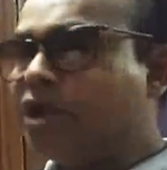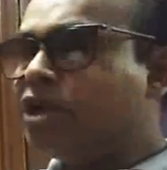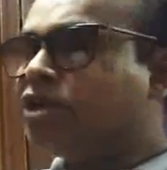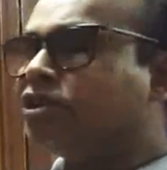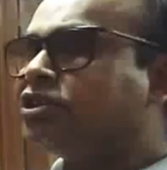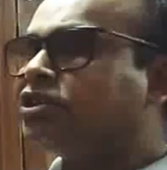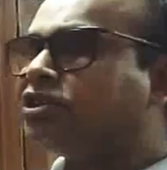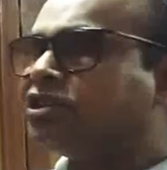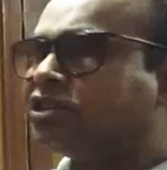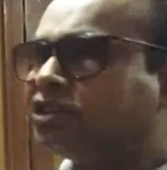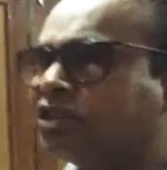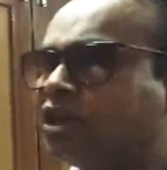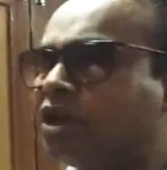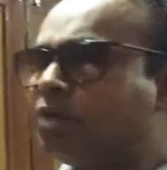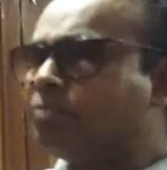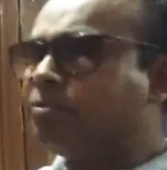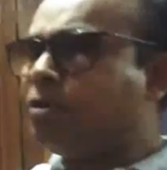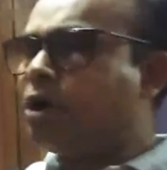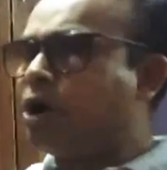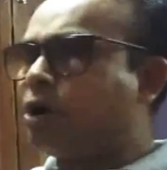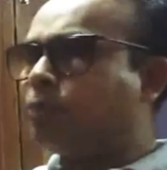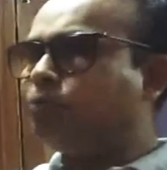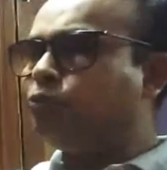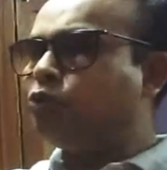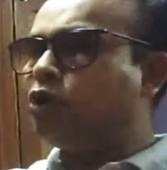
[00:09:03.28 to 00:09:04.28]
some
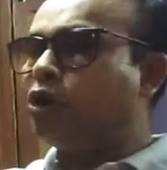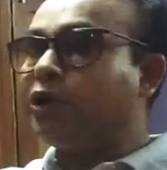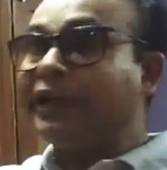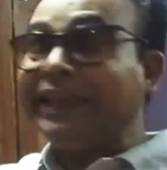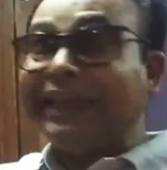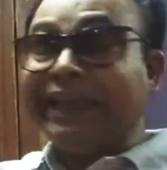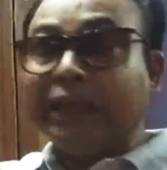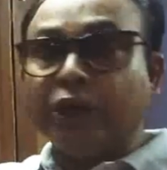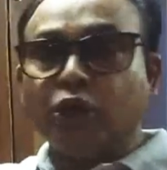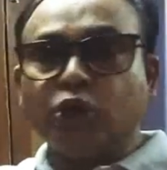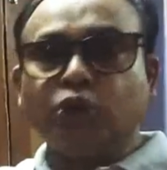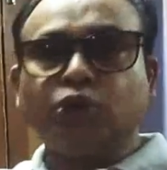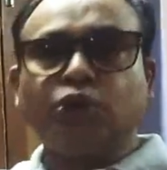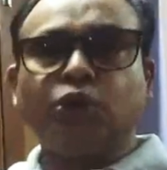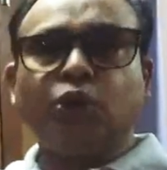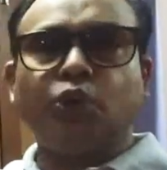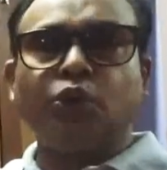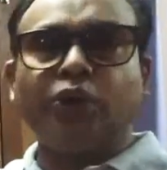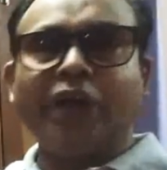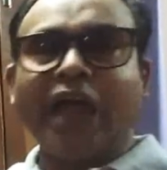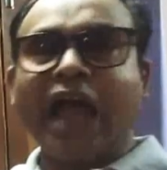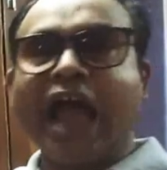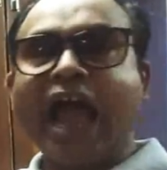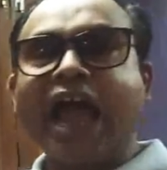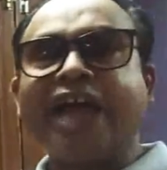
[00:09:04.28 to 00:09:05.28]
of the
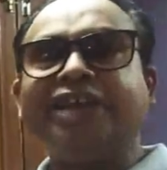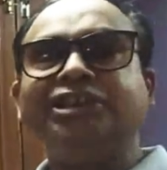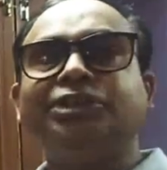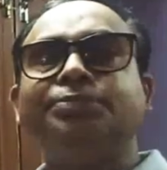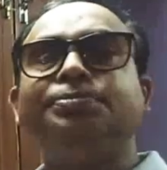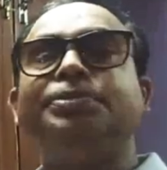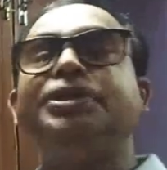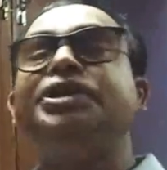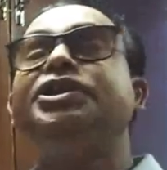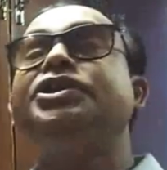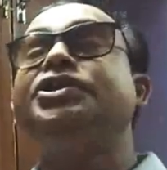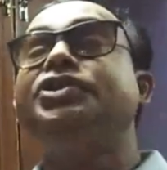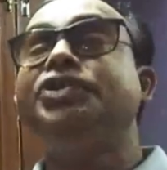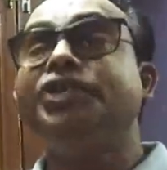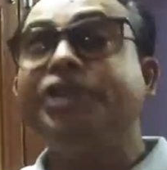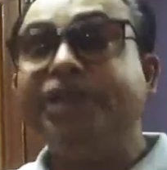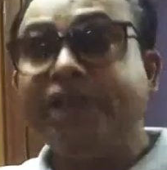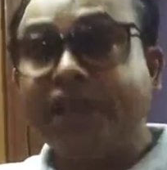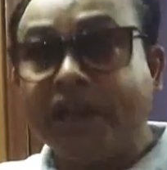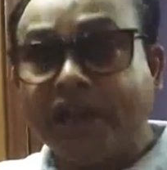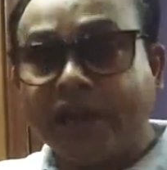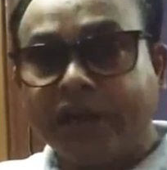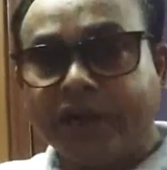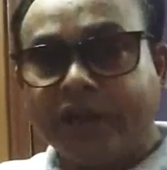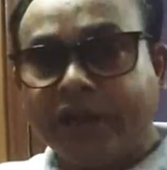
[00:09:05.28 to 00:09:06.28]
electron has been
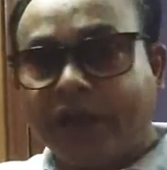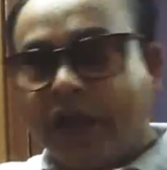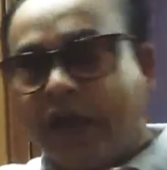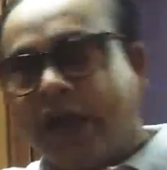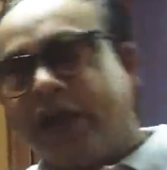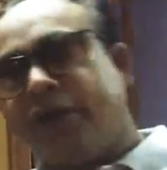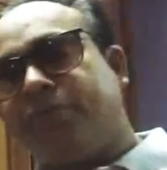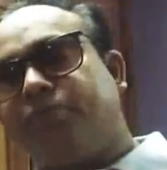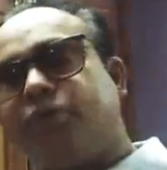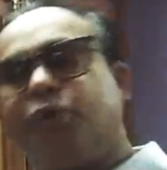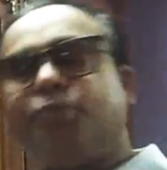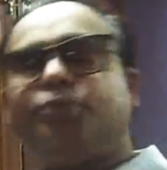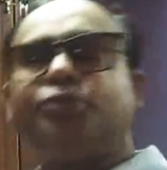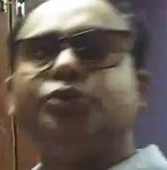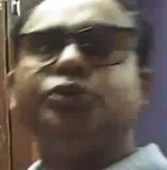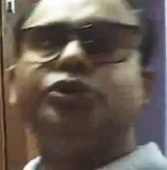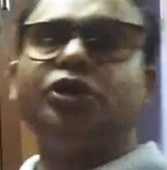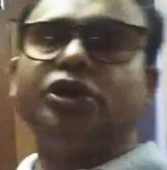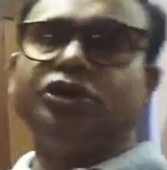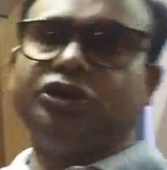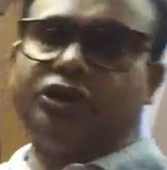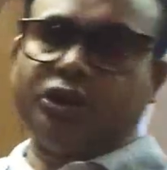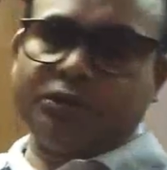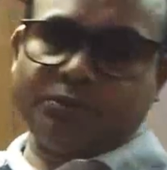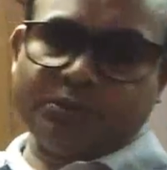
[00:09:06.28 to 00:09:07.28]
teared and moved to the
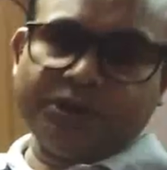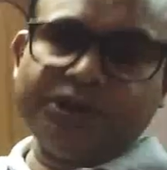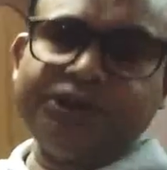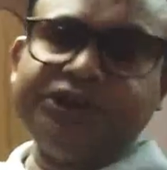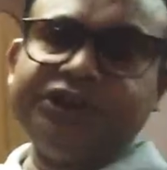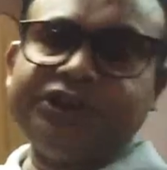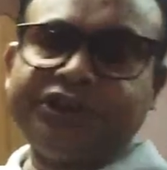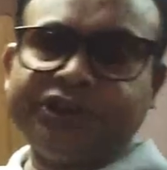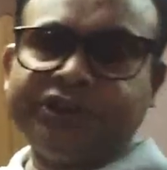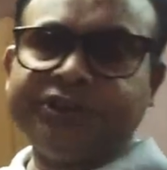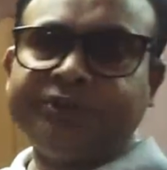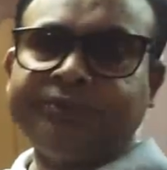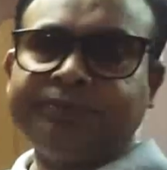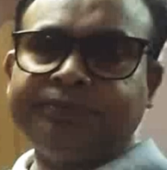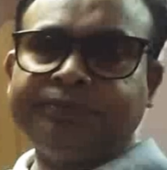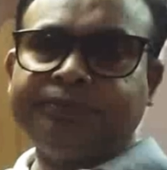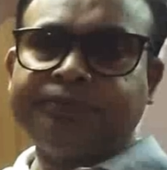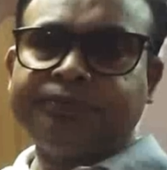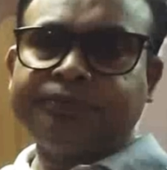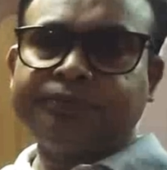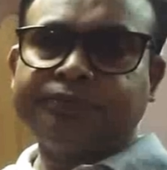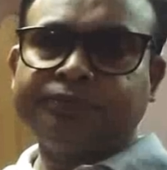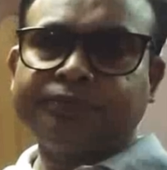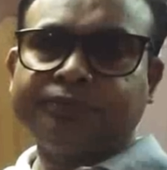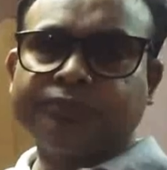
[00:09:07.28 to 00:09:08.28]
other bodies.
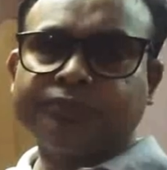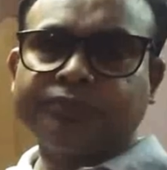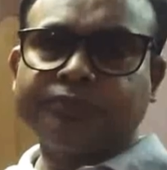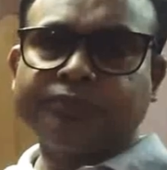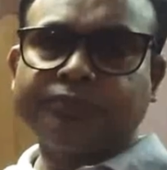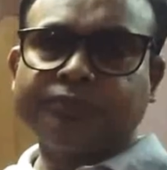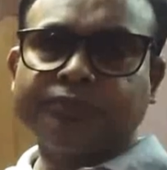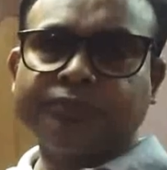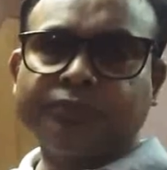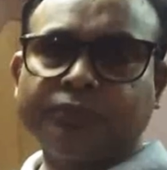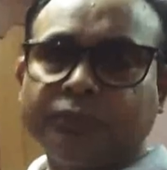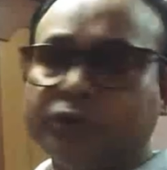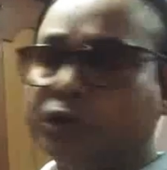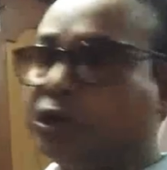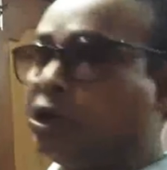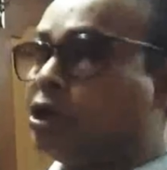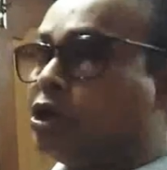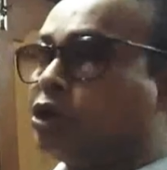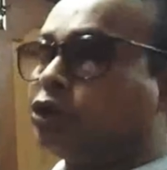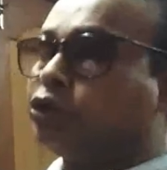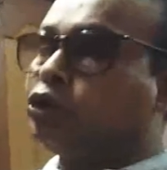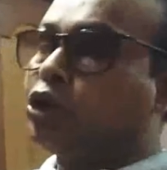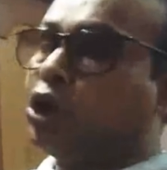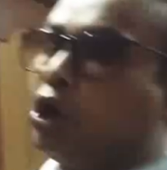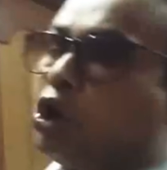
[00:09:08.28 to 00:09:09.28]

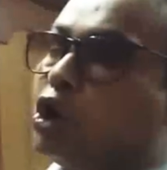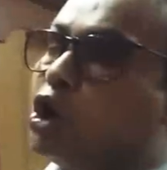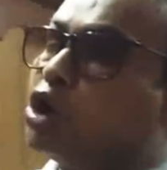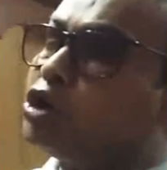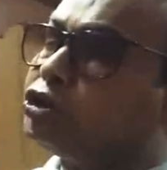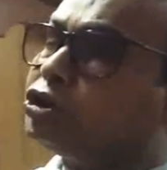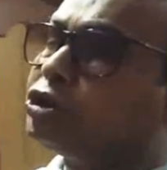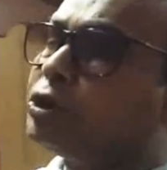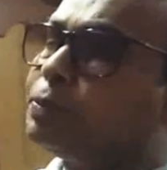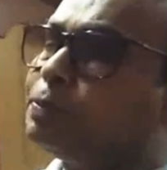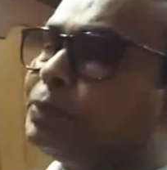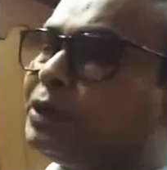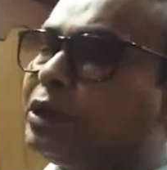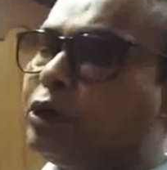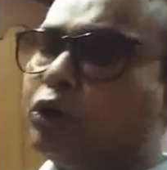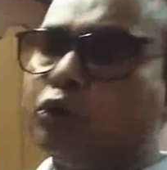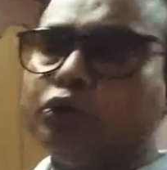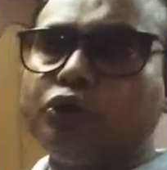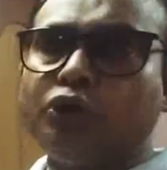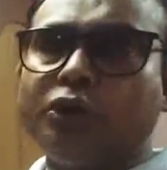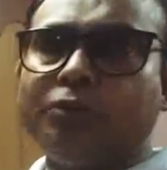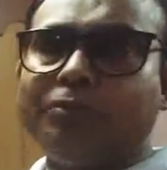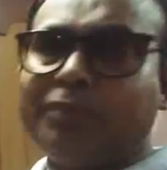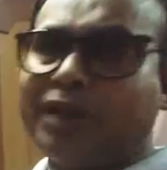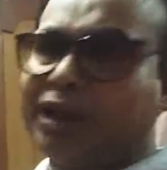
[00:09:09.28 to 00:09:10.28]
So loss of
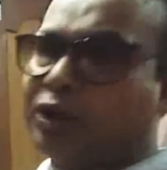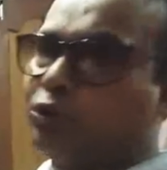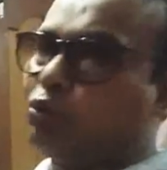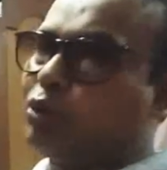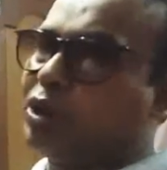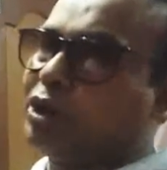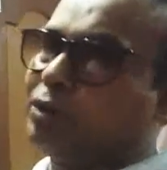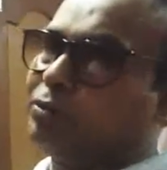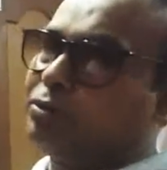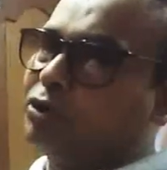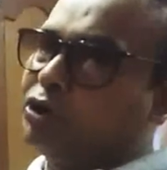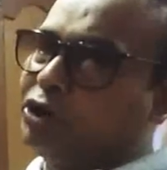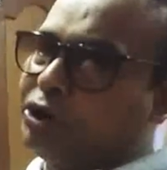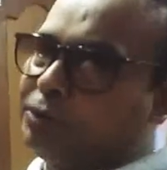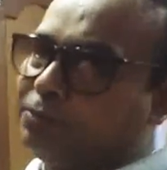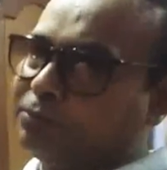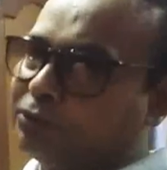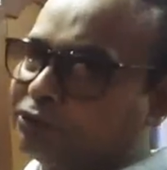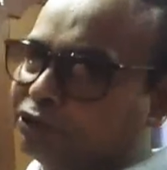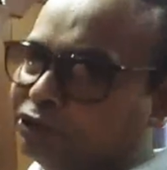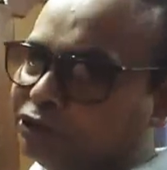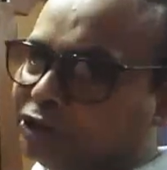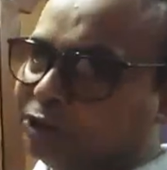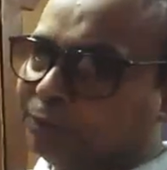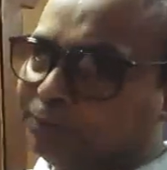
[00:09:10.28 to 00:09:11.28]
electron make one body
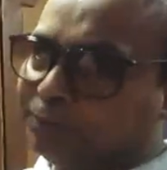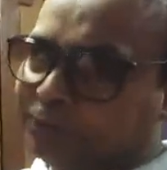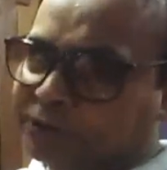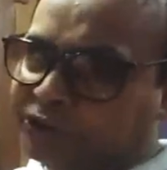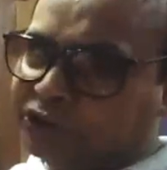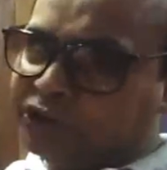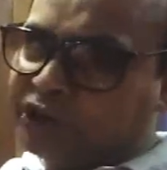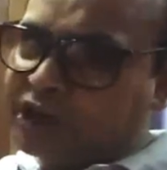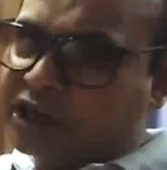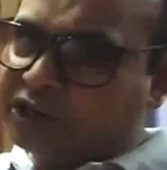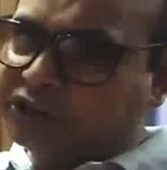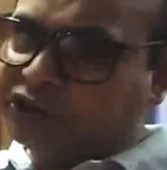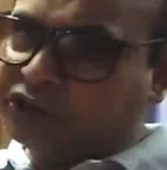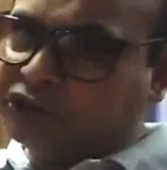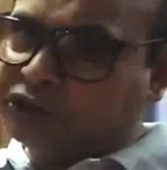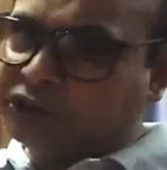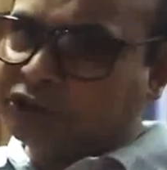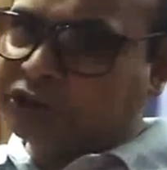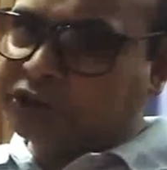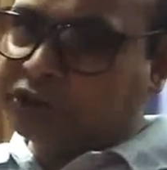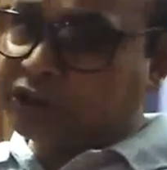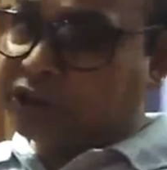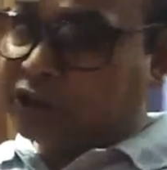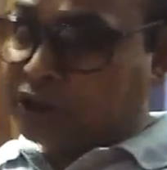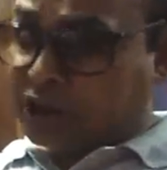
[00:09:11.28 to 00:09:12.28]
positively charged
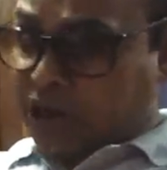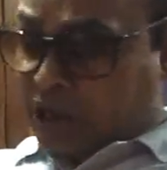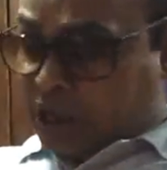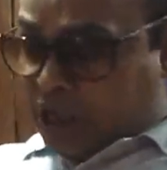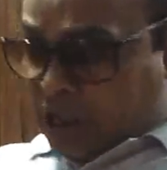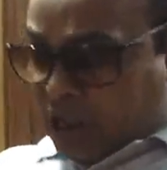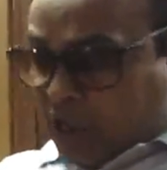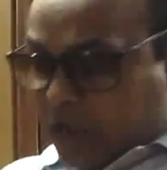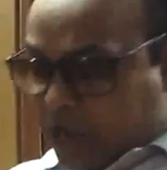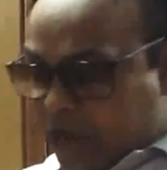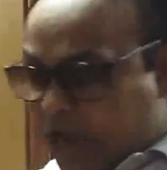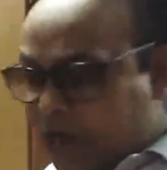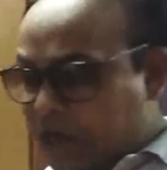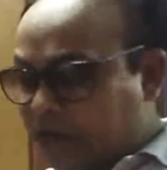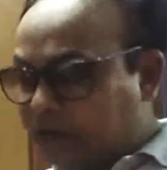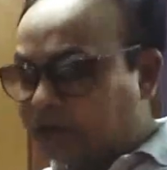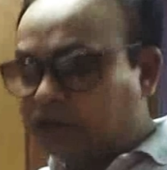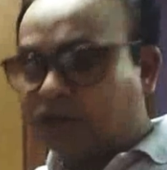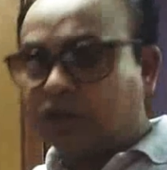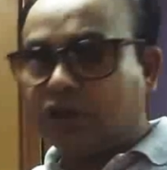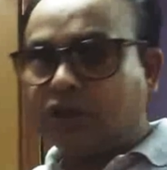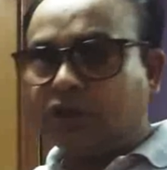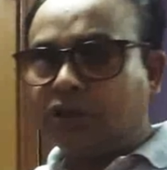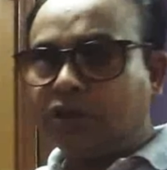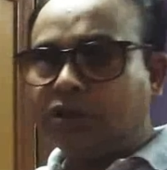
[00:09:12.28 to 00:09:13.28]
and
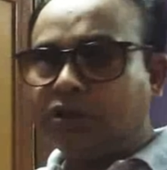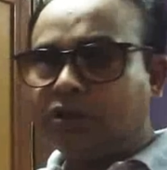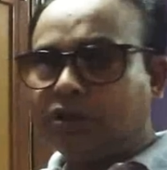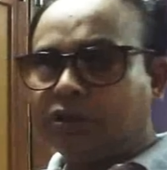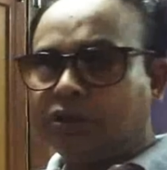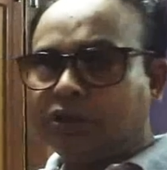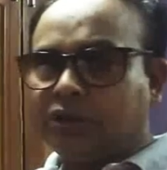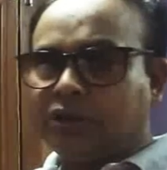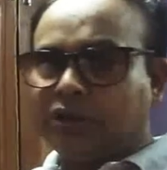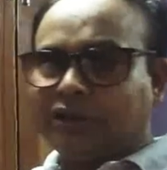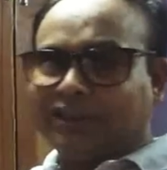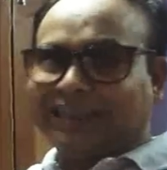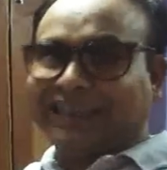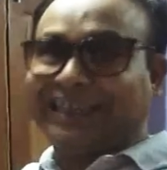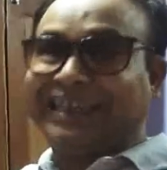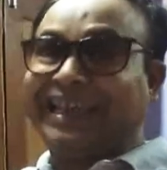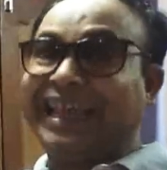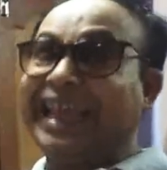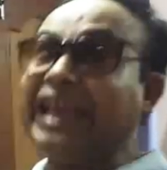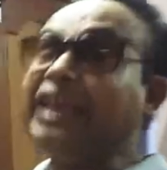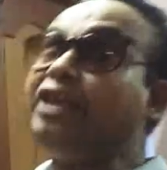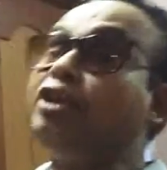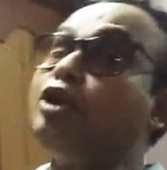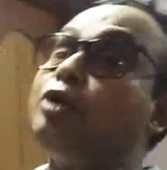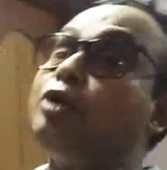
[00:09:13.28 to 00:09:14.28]
the gain